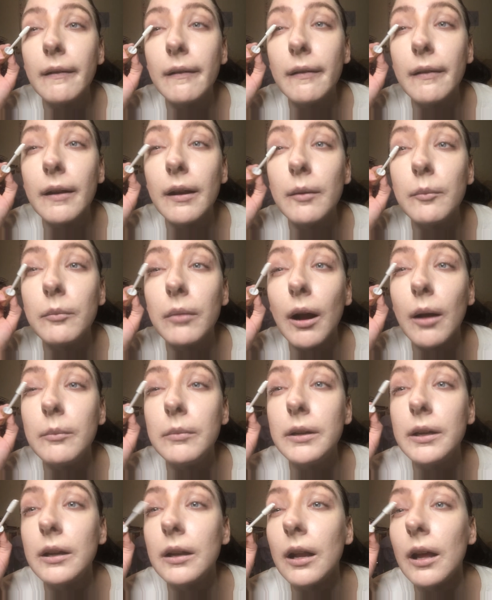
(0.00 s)
that I'm
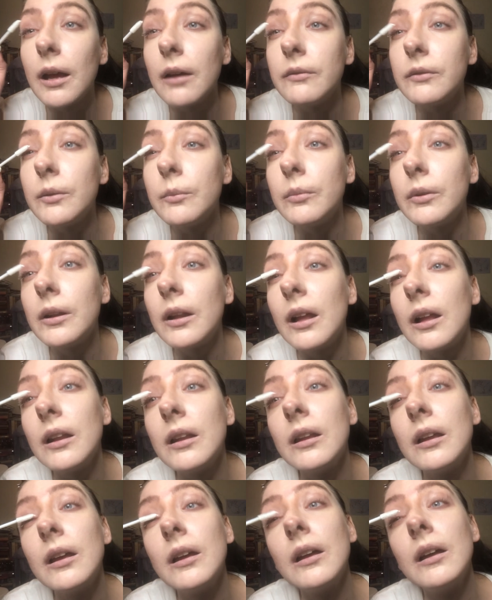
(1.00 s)
probably gonna have to put on
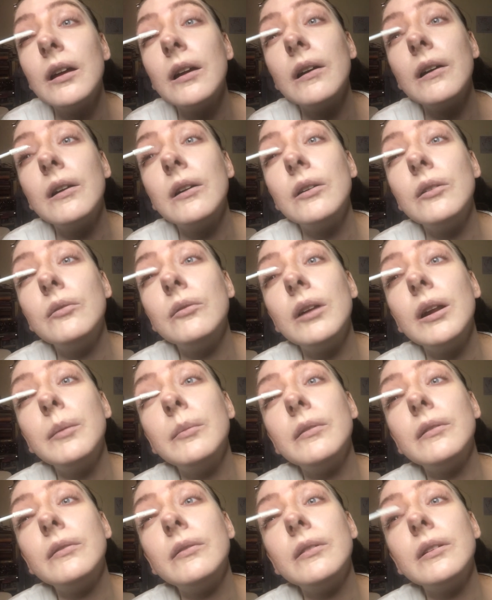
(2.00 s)
right
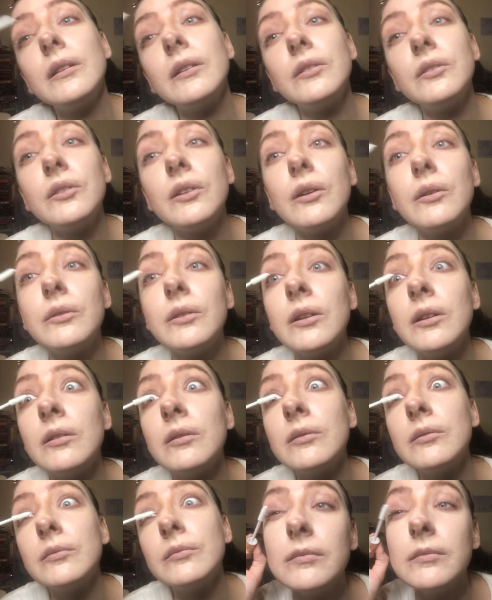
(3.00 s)
before the show too,
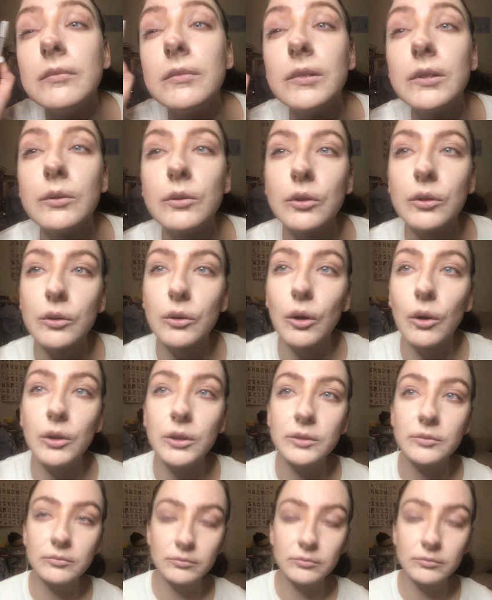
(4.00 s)
to look cold,